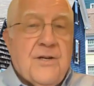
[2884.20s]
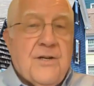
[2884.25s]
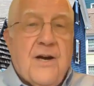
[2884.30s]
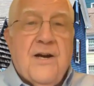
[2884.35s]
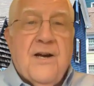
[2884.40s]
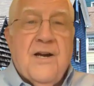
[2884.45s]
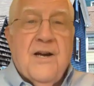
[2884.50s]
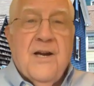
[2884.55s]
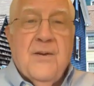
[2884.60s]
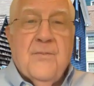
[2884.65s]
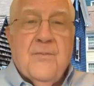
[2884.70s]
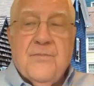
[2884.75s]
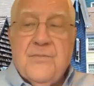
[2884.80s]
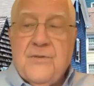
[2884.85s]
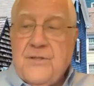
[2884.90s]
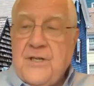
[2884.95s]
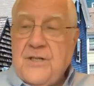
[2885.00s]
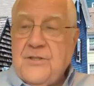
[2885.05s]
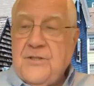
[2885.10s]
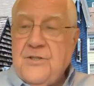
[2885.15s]
time,
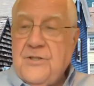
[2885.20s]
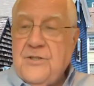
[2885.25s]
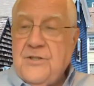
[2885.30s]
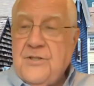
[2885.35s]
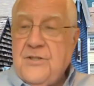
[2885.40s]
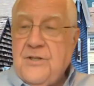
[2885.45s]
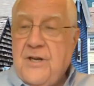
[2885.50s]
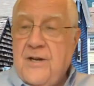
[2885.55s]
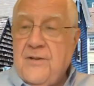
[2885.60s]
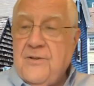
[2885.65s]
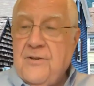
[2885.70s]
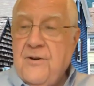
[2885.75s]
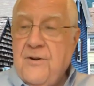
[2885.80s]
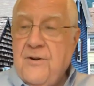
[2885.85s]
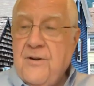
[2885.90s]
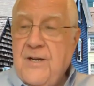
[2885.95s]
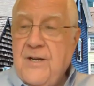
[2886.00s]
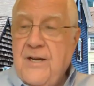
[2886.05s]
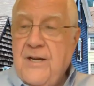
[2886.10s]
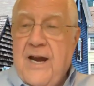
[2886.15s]
such as
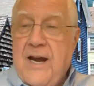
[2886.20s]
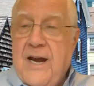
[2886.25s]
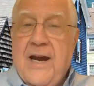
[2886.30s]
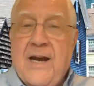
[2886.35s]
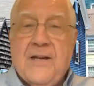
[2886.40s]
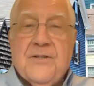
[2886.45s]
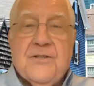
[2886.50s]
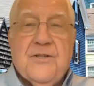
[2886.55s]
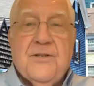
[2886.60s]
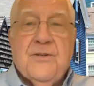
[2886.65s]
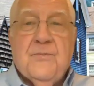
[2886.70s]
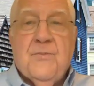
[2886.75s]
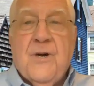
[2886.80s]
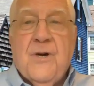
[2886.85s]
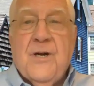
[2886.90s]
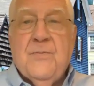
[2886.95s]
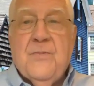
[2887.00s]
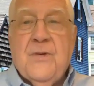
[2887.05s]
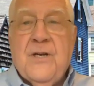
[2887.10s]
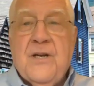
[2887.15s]
other asks that
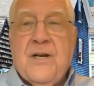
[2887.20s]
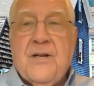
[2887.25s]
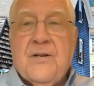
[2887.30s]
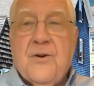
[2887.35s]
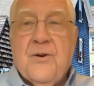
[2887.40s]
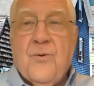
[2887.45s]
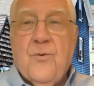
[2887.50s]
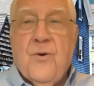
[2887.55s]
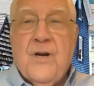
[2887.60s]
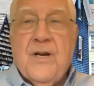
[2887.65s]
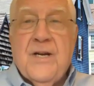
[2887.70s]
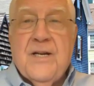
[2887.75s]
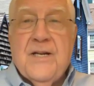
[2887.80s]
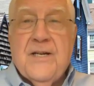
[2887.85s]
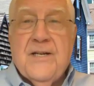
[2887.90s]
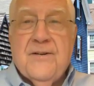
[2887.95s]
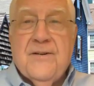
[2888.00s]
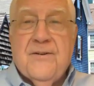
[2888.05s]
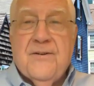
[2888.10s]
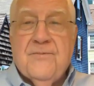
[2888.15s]
might be
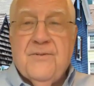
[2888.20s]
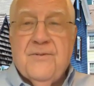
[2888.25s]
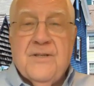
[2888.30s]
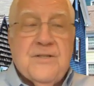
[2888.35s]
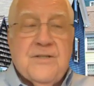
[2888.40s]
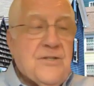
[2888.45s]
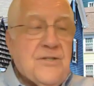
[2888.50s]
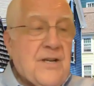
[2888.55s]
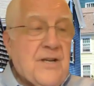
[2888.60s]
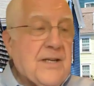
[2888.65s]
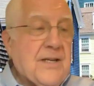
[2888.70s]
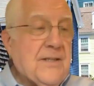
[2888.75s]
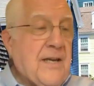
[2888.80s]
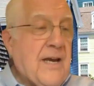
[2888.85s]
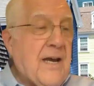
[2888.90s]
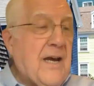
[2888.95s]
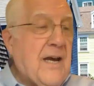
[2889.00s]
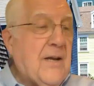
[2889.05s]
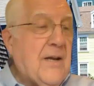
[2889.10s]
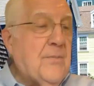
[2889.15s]
underway and things like
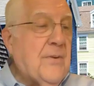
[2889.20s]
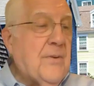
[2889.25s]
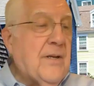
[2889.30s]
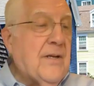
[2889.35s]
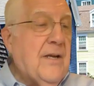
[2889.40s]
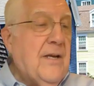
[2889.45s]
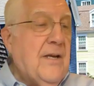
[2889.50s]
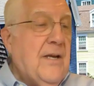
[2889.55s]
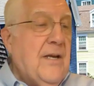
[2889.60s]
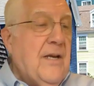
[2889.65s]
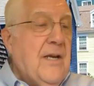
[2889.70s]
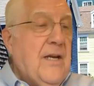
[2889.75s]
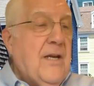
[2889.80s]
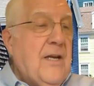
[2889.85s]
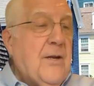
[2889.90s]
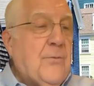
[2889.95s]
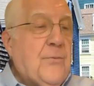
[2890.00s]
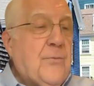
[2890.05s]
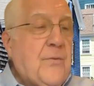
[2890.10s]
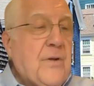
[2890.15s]
that. But
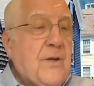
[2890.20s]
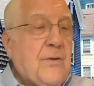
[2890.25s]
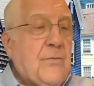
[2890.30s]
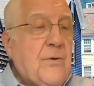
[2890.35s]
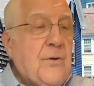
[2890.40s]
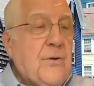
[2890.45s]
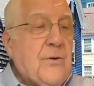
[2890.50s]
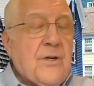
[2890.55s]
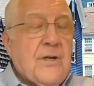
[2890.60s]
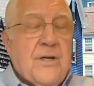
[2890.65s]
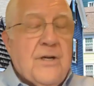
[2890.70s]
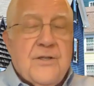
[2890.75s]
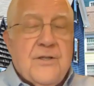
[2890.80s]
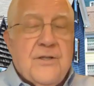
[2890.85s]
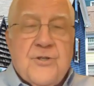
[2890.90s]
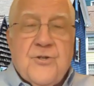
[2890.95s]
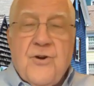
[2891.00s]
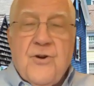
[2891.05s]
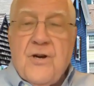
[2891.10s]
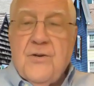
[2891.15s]
If, if you can
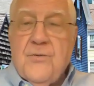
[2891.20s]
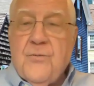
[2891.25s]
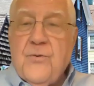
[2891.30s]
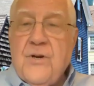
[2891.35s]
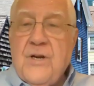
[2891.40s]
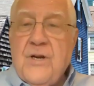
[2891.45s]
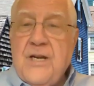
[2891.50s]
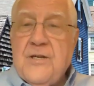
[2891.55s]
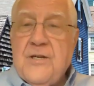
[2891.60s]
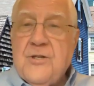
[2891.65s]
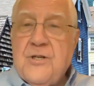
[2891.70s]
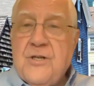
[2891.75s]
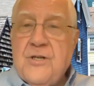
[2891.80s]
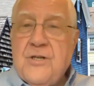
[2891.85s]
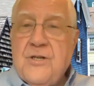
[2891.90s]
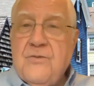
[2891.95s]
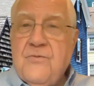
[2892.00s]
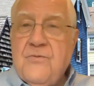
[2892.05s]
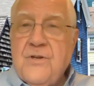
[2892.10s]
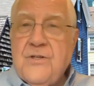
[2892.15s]
construct for each
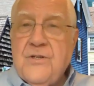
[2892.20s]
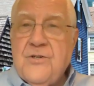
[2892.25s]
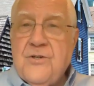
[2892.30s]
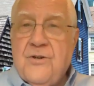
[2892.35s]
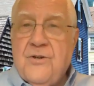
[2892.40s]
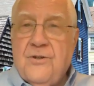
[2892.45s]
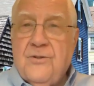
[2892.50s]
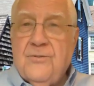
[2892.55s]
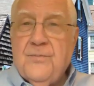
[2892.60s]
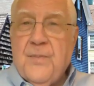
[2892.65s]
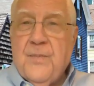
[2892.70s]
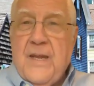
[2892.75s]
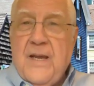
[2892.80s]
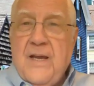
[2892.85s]
individual,